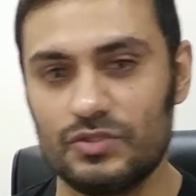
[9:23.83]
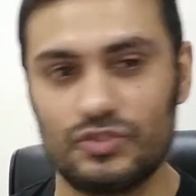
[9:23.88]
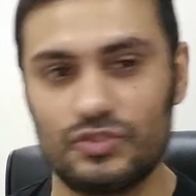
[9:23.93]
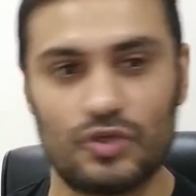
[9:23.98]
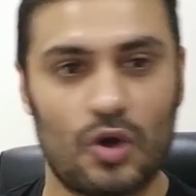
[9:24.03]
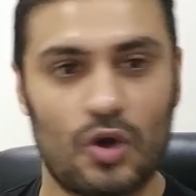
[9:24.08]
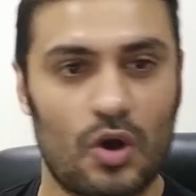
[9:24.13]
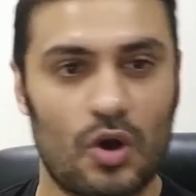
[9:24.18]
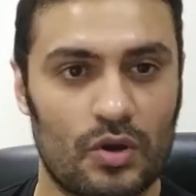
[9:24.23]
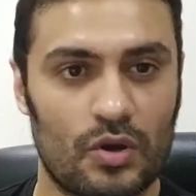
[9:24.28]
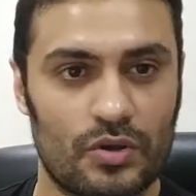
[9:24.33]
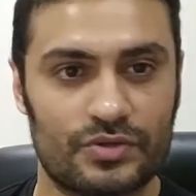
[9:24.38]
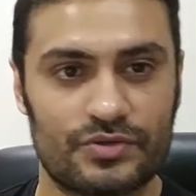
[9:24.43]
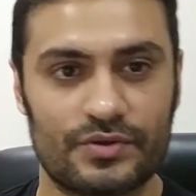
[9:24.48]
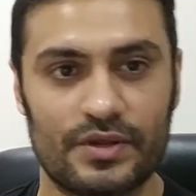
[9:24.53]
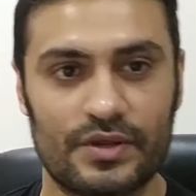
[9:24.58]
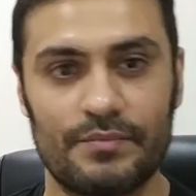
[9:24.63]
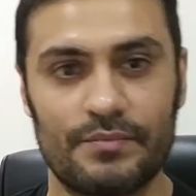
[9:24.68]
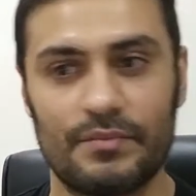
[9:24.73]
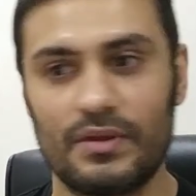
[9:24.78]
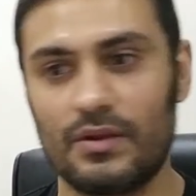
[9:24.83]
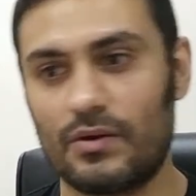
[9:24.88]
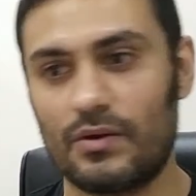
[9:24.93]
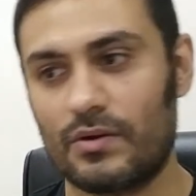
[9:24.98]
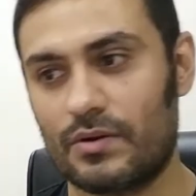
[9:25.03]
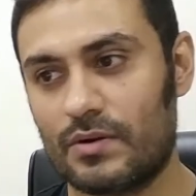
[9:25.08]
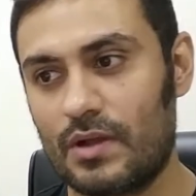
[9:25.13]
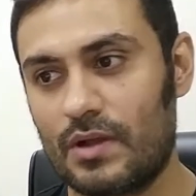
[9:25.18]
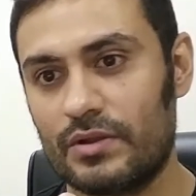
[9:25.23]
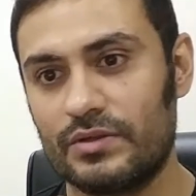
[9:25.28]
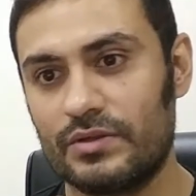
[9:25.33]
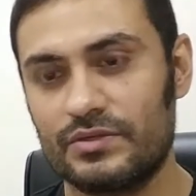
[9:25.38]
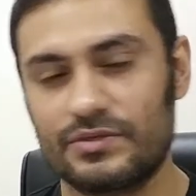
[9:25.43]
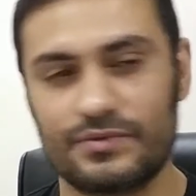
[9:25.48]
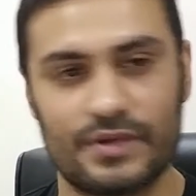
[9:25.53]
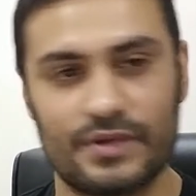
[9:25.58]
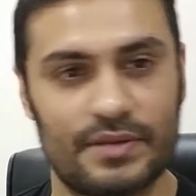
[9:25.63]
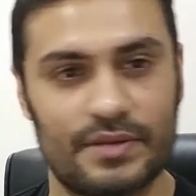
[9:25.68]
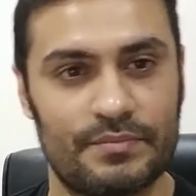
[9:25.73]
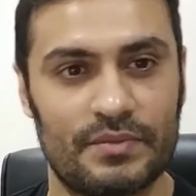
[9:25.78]
jog on a treadmill or run on a
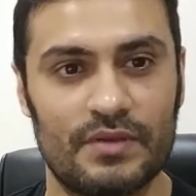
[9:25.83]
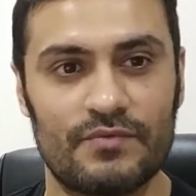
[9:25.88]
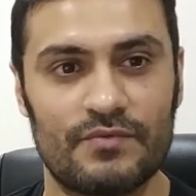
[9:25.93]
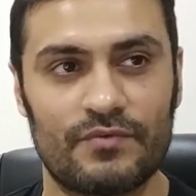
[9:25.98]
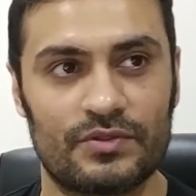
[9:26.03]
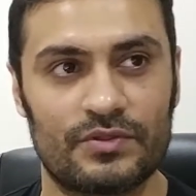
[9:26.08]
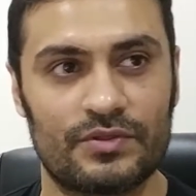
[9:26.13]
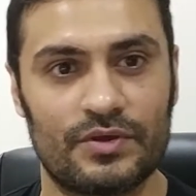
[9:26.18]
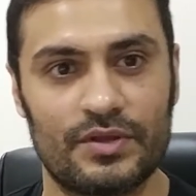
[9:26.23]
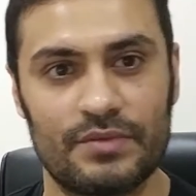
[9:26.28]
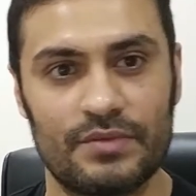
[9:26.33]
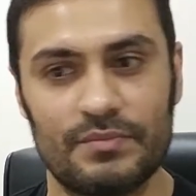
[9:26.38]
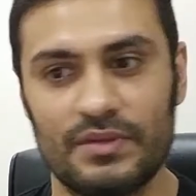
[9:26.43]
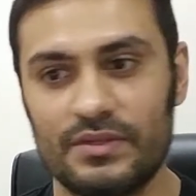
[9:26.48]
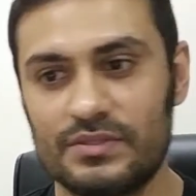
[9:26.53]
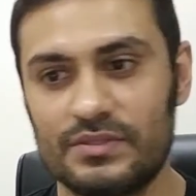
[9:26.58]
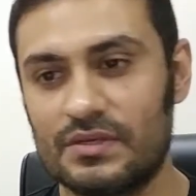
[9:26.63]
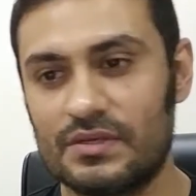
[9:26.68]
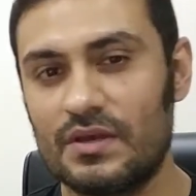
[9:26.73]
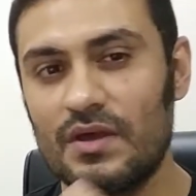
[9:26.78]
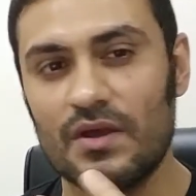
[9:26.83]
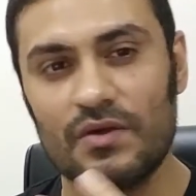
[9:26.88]
treadmill for 30 minutes,